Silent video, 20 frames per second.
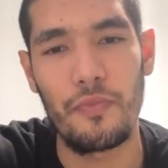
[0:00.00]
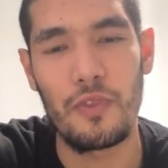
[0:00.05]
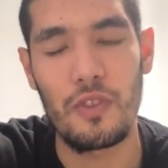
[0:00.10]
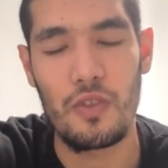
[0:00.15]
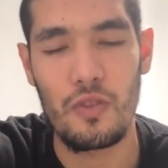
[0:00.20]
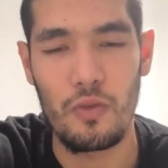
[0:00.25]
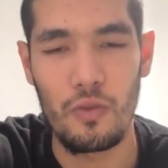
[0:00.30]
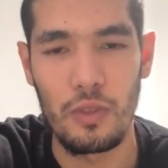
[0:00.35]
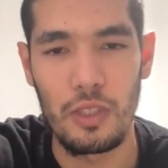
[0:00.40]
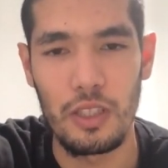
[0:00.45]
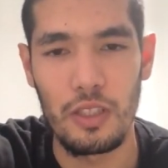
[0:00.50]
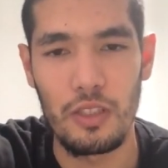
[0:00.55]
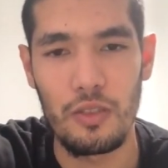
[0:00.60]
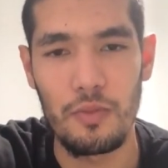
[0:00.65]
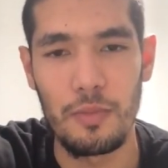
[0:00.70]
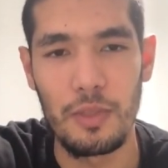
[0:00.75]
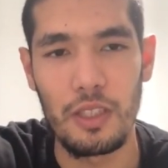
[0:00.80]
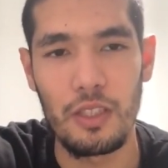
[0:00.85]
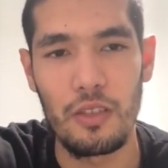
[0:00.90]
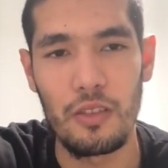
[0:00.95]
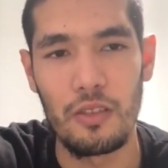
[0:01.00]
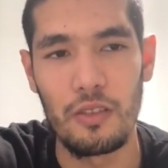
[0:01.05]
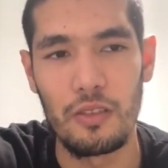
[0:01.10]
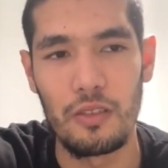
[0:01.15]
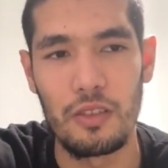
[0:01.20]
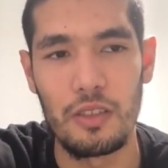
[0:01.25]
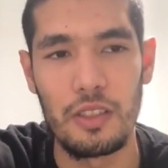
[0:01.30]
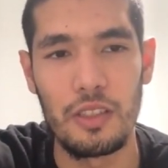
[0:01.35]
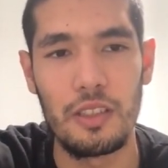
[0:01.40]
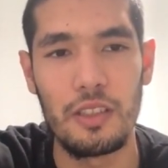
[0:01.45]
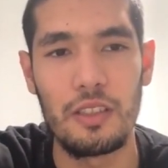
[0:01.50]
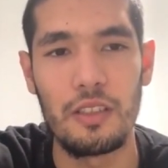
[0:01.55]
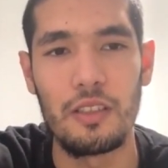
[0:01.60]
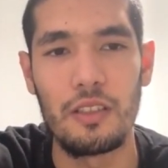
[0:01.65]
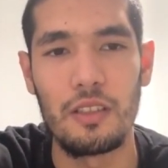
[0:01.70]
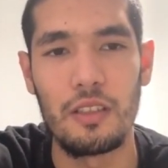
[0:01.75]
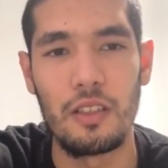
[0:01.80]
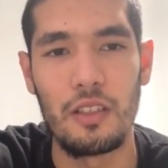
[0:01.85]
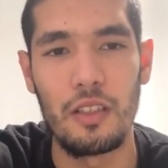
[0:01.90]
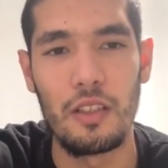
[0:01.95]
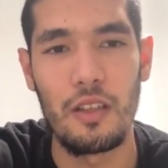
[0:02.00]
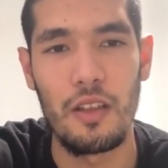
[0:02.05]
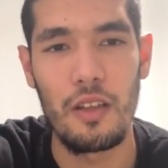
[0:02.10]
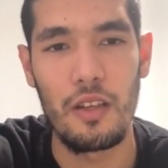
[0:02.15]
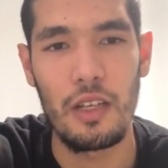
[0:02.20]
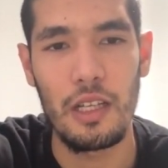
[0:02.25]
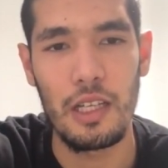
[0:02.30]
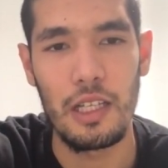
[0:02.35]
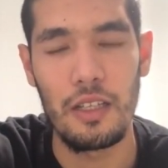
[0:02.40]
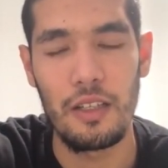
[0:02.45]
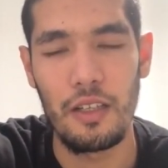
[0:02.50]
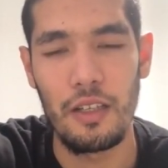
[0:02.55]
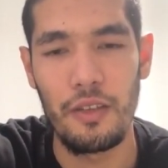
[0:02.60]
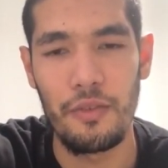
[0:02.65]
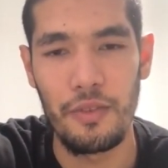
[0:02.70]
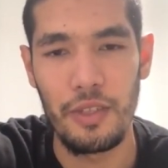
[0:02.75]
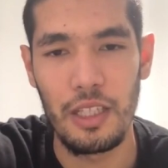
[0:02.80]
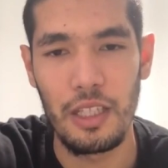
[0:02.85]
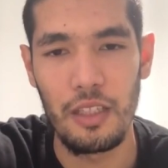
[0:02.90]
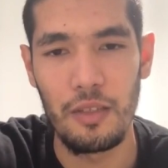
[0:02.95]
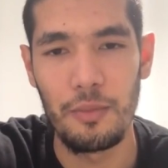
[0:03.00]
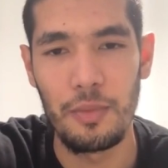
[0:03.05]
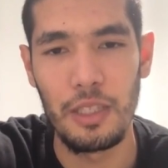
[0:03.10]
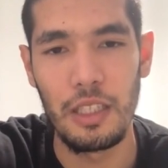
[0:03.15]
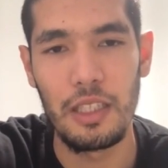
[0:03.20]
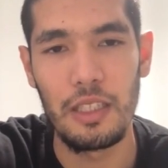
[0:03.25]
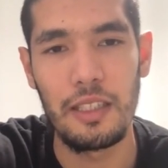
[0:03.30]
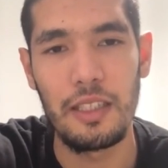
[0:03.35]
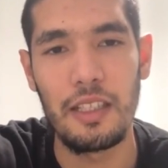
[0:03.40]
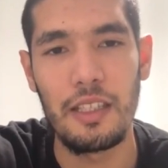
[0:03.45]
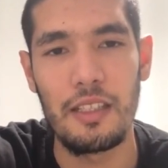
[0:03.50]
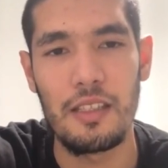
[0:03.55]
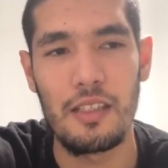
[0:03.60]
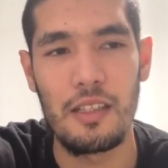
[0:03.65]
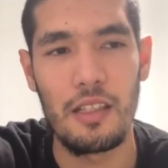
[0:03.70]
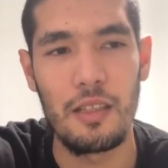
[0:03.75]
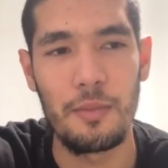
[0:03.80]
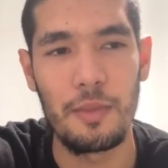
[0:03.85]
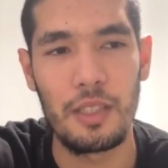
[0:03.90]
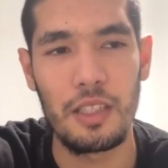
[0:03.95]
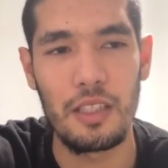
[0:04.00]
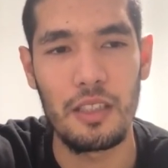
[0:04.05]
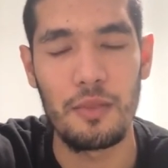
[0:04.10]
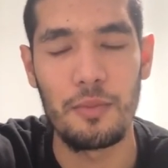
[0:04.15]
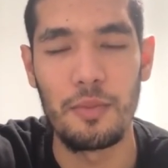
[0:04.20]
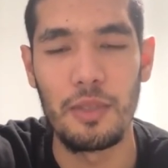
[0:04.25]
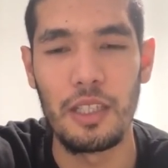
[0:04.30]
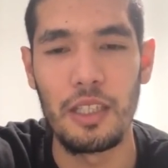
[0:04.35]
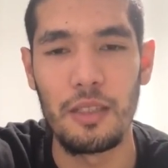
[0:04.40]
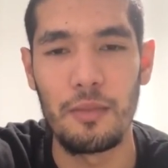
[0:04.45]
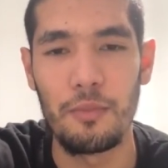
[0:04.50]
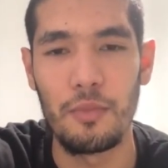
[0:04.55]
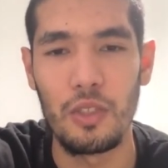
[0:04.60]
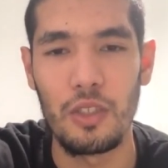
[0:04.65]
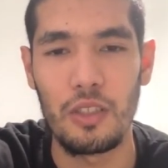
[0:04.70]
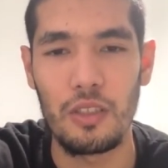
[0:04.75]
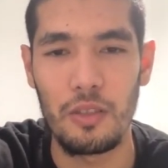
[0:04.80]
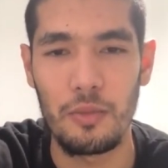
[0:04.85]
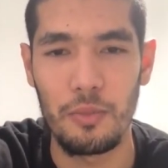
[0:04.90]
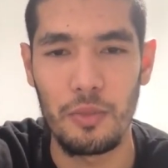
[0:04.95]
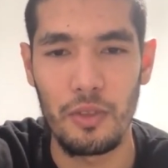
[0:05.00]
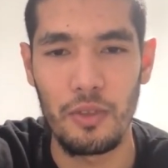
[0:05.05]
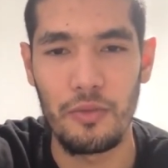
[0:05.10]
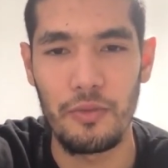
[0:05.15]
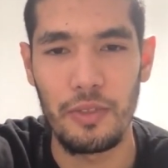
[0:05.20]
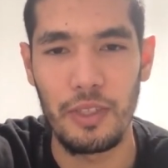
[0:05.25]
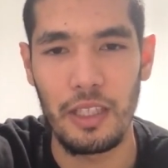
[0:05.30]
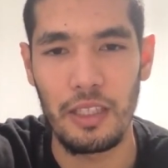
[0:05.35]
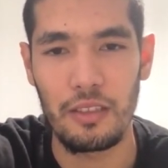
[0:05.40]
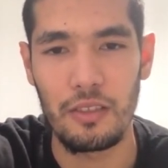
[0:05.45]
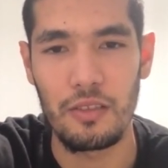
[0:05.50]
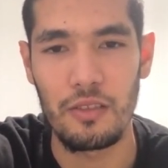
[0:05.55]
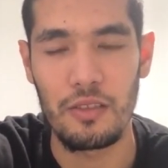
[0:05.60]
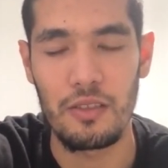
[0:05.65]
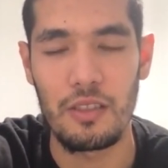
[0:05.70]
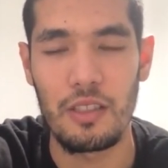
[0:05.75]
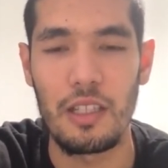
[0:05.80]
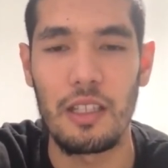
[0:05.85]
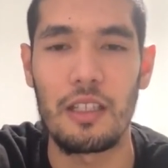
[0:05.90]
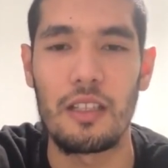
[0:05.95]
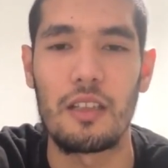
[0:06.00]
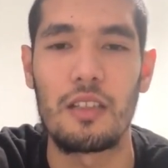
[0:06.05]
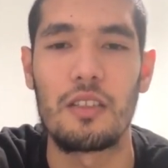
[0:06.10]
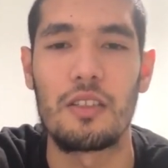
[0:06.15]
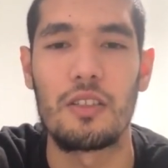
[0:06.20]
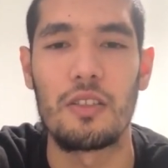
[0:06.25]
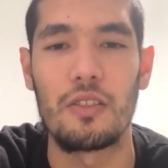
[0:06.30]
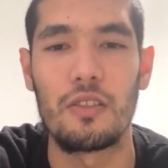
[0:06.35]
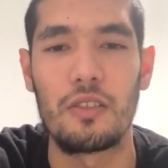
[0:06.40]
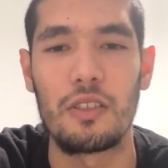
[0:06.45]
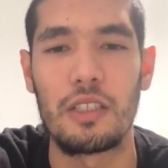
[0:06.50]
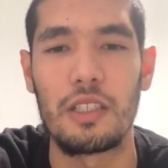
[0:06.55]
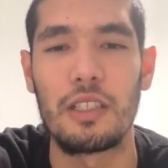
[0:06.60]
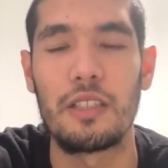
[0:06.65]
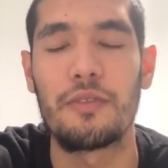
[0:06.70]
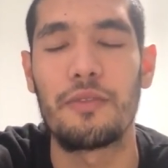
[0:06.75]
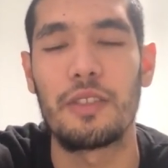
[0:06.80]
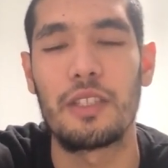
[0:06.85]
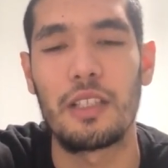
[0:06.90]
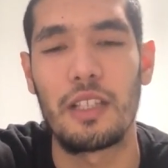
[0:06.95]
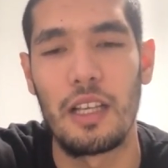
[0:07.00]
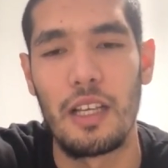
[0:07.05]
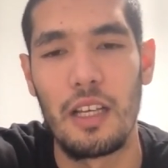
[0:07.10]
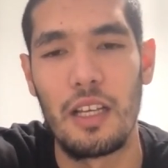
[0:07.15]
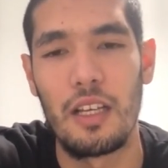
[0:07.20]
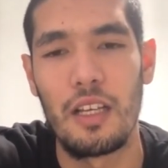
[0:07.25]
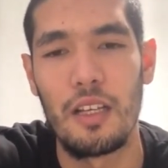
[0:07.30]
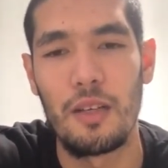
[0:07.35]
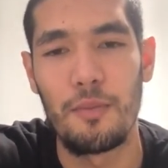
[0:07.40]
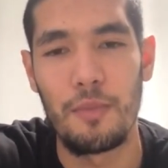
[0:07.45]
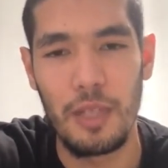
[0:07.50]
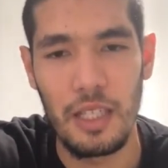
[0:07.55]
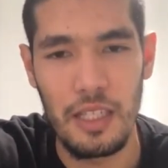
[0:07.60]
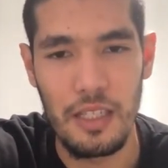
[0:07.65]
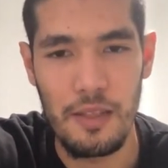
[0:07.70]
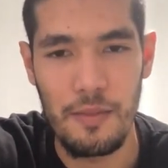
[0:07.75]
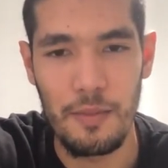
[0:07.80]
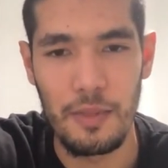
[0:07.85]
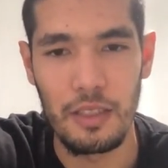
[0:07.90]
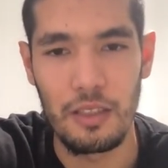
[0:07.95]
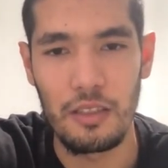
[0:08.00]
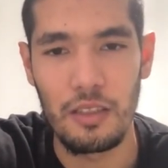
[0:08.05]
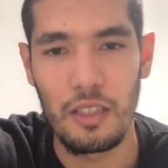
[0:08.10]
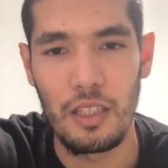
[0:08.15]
switch because the availability is limited by multiple factors like the geographic placement.